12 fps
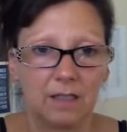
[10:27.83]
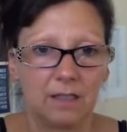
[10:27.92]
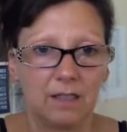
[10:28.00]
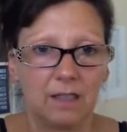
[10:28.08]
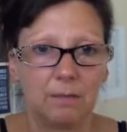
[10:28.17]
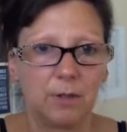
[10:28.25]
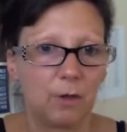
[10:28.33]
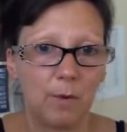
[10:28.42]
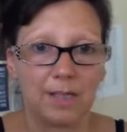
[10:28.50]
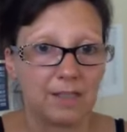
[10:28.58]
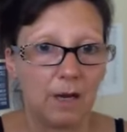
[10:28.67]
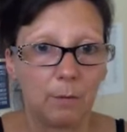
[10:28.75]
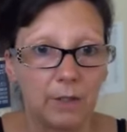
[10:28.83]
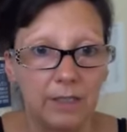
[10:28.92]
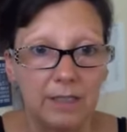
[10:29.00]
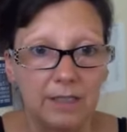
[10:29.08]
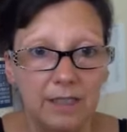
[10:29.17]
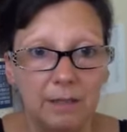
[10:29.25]
Otherwise, I wouldn't
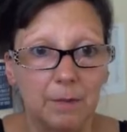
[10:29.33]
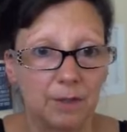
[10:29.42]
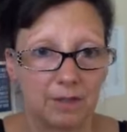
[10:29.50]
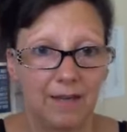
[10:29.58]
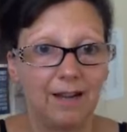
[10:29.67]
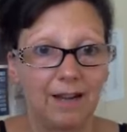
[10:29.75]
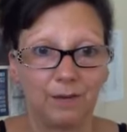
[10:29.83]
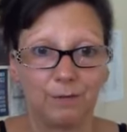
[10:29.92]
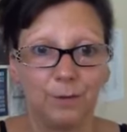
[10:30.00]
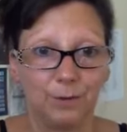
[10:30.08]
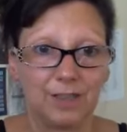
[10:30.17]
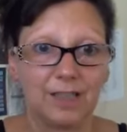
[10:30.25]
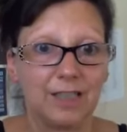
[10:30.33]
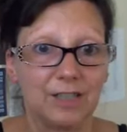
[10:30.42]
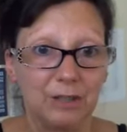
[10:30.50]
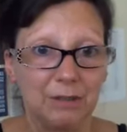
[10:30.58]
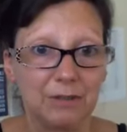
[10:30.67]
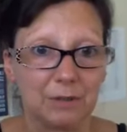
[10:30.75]
eat it because I like food to
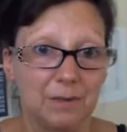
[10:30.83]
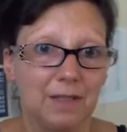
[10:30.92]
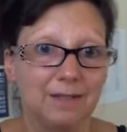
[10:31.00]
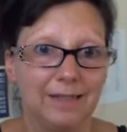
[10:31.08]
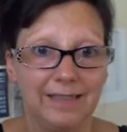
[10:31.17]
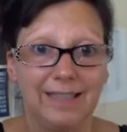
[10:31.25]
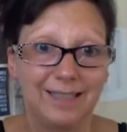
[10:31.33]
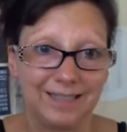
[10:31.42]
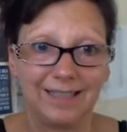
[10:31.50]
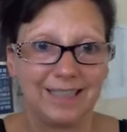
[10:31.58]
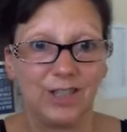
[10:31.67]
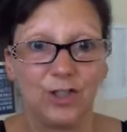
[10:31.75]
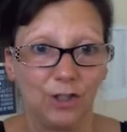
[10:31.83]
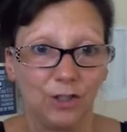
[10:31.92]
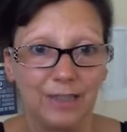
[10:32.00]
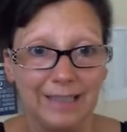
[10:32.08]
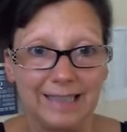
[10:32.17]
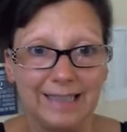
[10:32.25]
taste good as well. And I still eat
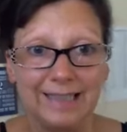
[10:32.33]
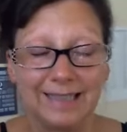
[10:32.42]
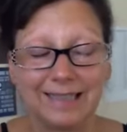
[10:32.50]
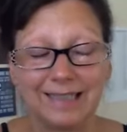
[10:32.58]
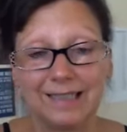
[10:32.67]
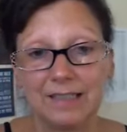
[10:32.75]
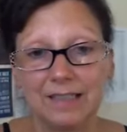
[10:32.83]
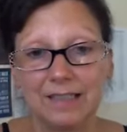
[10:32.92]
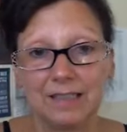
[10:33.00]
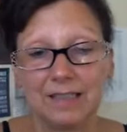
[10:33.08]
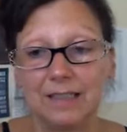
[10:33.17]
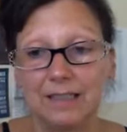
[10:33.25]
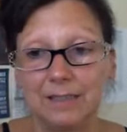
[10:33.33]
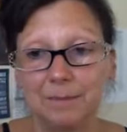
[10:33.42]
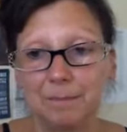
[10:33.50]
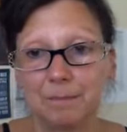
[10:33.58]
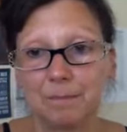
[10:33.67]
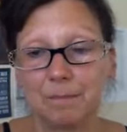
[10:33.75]
chocolate cake.
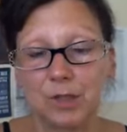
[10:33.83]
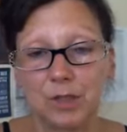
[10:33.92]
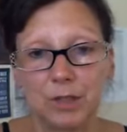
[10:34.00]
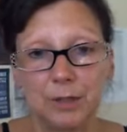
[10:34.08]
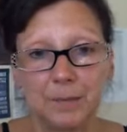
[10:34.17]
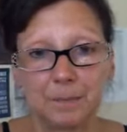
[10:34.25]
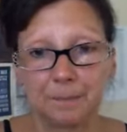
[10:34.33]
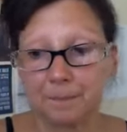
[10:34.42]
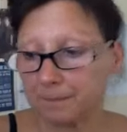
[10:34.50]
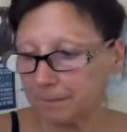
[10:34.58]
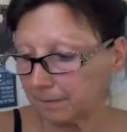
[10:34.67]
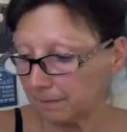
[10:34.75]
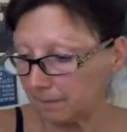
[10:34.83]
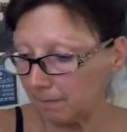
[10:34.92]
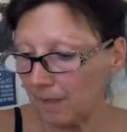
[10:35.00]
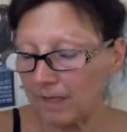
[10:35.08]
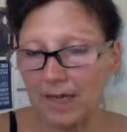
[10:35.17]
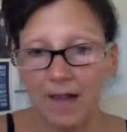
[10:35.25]
So
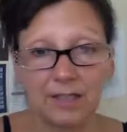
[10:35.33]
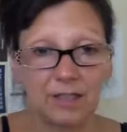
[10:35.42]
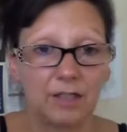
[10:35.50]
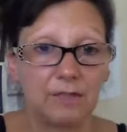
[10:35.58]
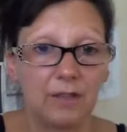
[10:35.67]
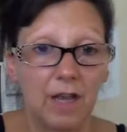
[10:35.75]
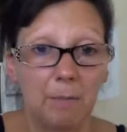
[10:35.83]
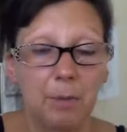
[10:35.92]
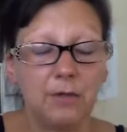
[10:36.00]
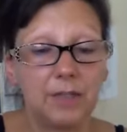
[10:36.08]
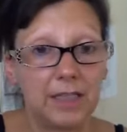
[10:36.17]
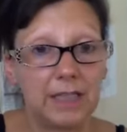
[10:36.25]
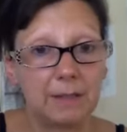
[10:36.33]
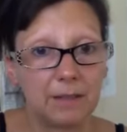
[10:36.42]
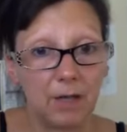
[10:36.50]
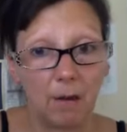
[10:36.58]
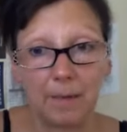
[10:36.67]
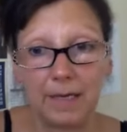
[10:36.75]
if I'll put the
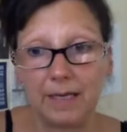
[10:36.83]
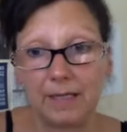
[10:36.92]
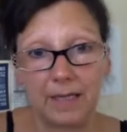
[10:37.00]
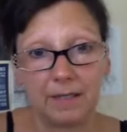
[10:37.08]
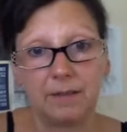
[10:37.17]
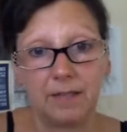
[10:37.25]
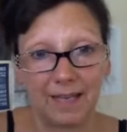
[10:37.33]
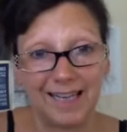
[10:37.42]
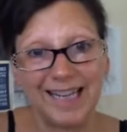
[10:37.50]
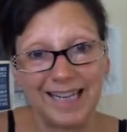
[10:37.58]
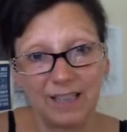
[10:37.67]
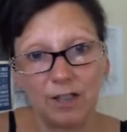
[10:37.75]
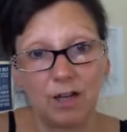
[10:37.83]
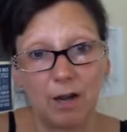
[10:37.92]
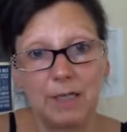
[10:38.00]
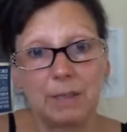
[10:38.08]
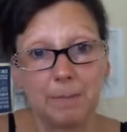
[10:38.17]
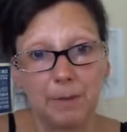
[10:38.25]
comment in the a link in the
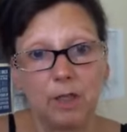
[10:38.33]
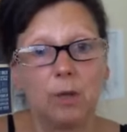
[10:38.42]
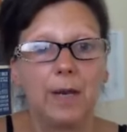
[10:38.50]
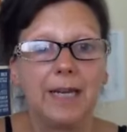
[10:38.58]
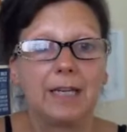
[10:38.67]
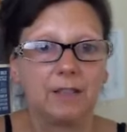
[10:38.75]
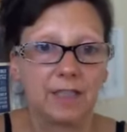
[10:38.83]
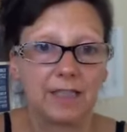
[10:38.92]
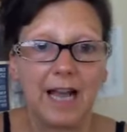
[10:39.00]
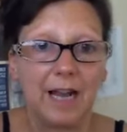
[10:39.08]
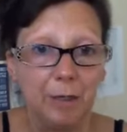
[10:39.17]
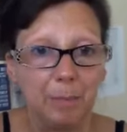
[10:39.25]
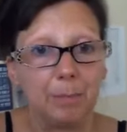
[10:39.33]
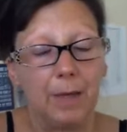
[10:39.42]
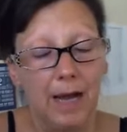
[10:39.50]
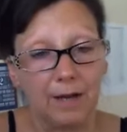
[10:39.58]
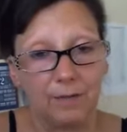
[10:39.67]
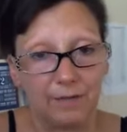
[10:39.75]
comments below where you can sign up
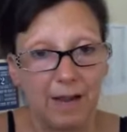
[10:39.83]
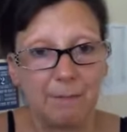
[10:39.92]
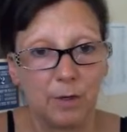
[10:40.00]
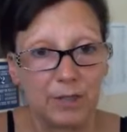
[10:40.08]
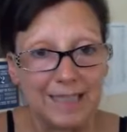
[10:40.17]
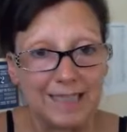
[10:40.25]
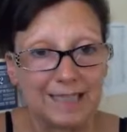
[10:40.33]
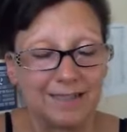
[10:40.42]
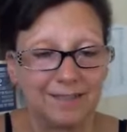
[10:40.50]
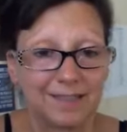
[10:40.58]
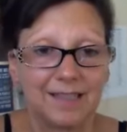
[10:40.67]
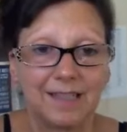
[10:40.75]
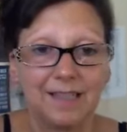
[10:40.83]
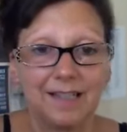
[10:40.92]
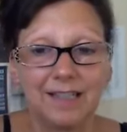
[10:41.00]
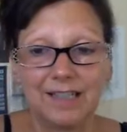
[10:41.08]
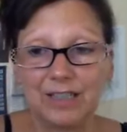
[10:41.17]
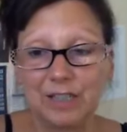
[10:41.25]
and find more details.
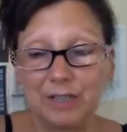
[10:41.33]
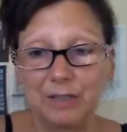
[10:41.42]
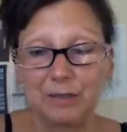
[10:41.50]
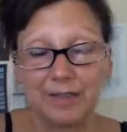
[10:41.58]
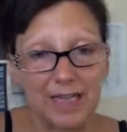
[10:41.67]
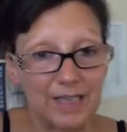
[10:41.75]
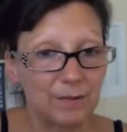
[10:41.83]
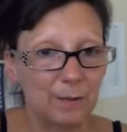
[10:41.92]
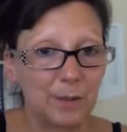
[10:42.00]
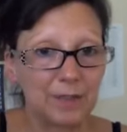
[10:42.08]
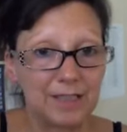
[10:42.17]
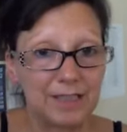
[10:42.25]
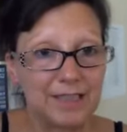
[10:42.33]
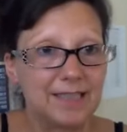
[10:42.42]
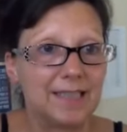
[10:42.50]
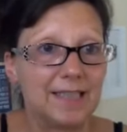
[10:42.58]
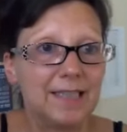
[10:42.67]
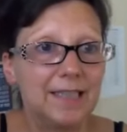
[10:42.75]
So thanks for watching
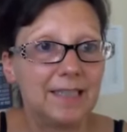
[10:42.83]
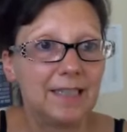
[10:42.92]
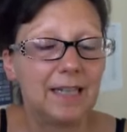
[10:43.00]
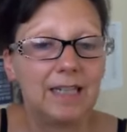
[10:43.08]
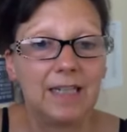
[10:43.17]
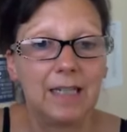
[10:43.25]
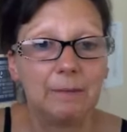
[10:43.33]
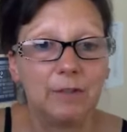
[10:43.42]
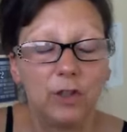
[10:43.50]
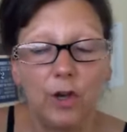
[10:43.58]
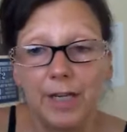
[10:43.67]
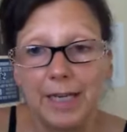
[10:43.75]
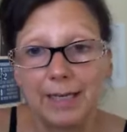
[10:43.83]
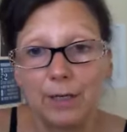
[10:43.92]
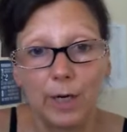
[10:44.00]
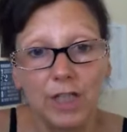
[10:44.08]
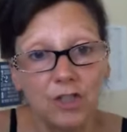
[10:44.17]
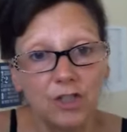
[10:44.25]
today. If you've got any
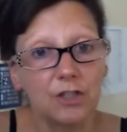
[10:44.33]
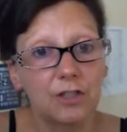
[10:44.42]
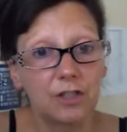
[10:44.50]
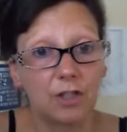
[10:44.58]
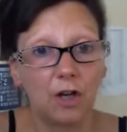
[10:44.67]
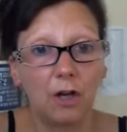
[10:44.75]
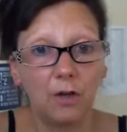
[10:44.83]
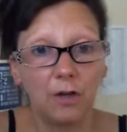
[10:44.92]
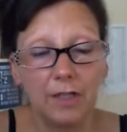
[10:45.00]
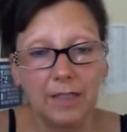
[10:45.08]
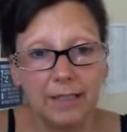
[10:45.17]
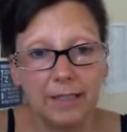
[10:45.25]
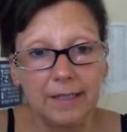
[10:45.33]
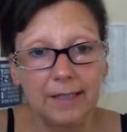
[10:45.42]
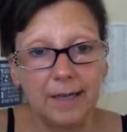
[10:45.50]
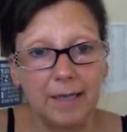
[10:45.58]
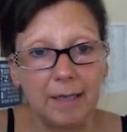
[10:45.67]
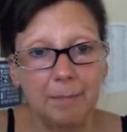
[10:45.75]
questions at all,
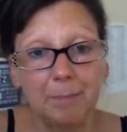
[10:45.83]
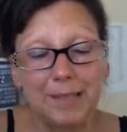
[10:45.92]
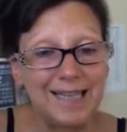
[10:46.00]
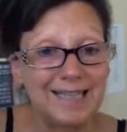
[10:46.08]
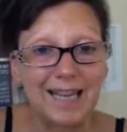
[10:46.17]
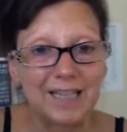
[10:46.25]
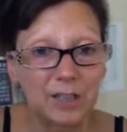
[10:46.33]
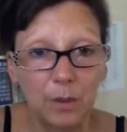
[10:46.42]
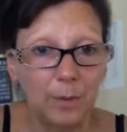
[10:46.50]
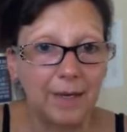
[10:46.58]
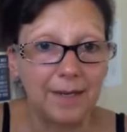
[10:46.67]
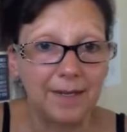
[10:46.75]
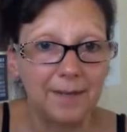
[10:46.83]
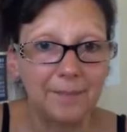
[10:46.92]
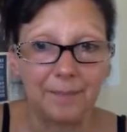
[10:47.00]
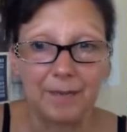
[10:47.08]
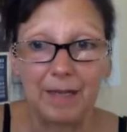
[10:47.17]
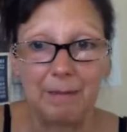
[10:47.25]
please ask away.
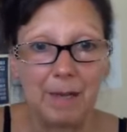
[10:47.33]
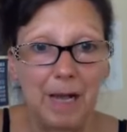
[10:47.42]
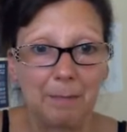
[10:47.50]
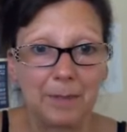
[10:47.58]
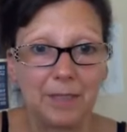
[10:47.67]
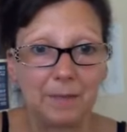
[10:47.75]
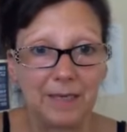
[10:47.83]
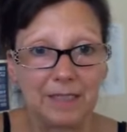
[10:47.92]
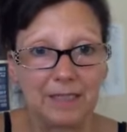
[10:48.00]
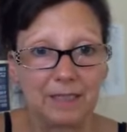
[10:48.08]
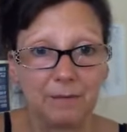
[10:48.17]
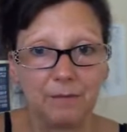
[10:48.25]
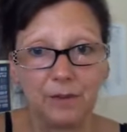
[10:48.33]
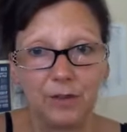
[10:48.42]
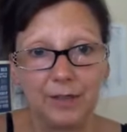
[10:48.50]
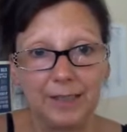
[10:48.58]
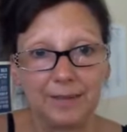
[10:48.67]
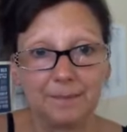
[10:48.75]
I'm happy to answer them
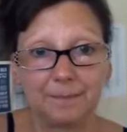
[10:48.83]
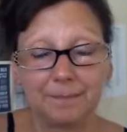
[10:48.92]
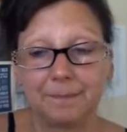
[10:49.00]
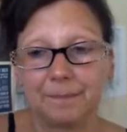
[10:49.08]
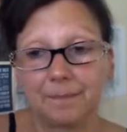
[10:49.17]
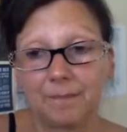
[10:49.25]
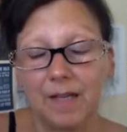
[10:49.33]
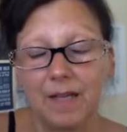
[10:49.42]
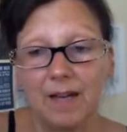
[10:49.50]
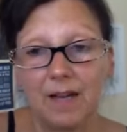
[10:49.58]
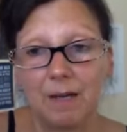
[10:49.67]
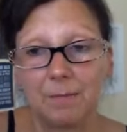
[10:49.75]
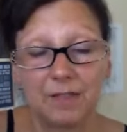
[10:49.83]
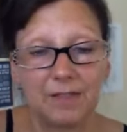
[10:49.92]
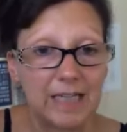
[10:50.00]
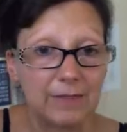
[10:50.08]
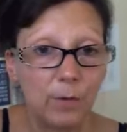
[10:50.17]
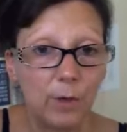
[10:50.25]
for you. So
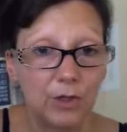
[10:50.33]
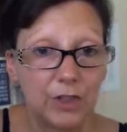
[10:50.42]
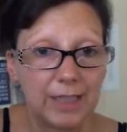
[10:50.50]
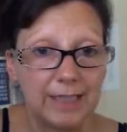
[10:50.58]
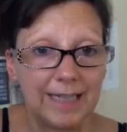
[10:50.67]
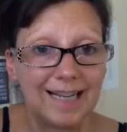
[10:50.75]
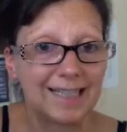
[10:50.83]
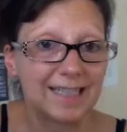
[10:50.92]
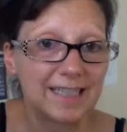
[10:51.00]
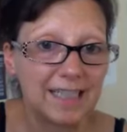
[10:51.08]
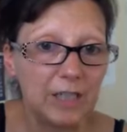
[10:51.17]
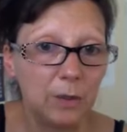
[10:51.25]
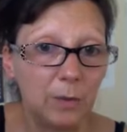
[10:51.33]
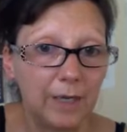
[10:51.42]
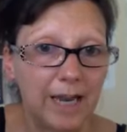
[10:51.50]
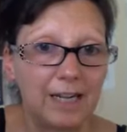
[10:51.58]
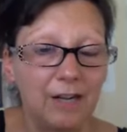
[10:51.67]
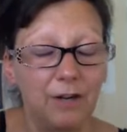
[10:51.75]
thanks for watching and I'll see you
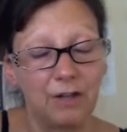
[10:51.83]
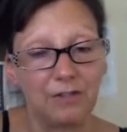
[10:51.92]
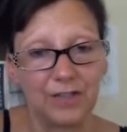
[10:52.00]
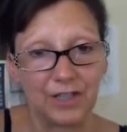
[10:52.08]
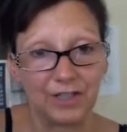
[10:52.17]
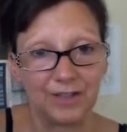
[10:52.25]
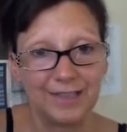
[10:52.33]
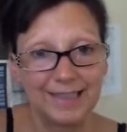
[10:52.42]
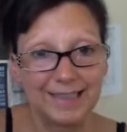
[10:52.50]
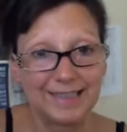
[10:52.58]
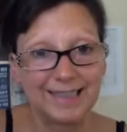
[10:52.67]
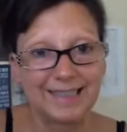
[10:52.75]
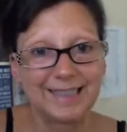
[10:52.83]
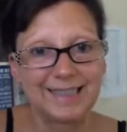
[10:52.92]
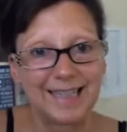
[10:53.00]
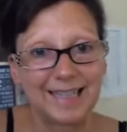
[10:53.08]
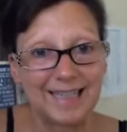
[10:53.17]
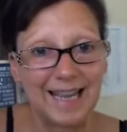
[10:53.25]
again in another video.
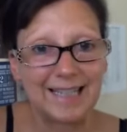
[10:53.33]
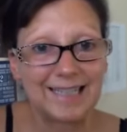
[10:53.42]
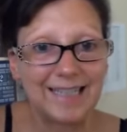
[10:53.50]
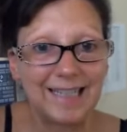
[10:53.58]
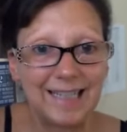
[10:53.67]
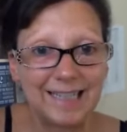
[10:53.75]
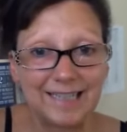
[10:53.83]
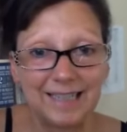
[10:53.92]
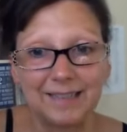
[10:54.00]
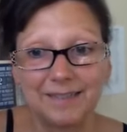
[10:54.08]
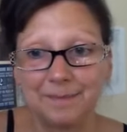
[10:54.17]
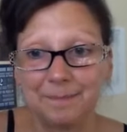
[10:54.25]
Take care. See you later.